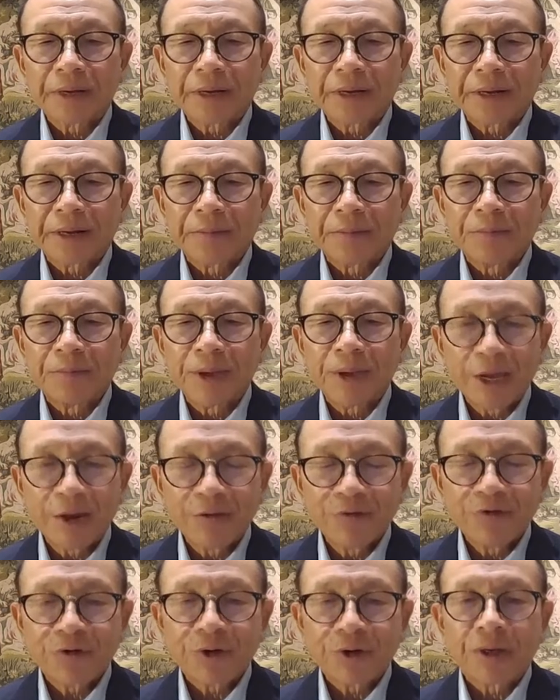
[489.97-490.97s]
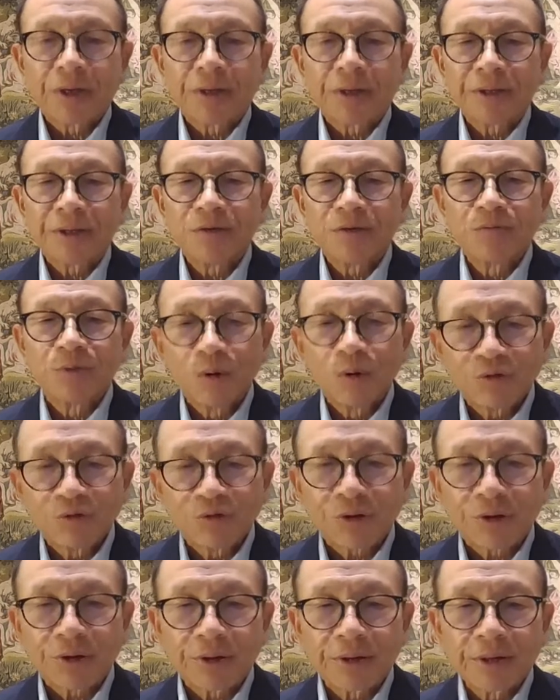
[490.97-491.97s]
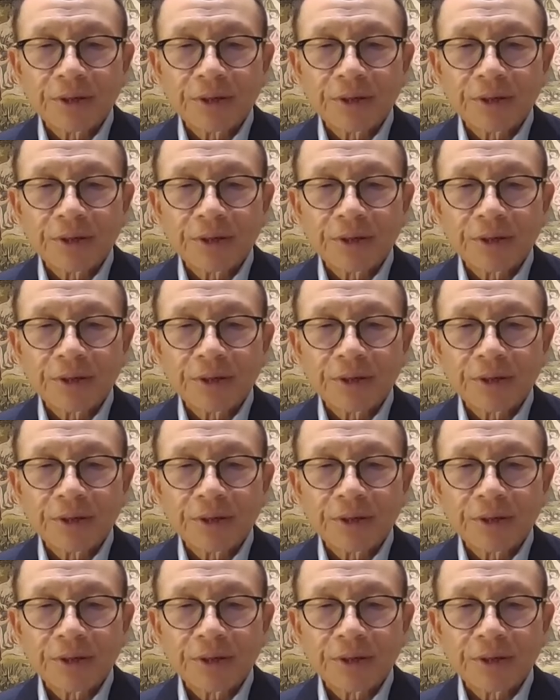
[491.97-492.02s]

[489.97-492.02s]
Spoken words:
major erosion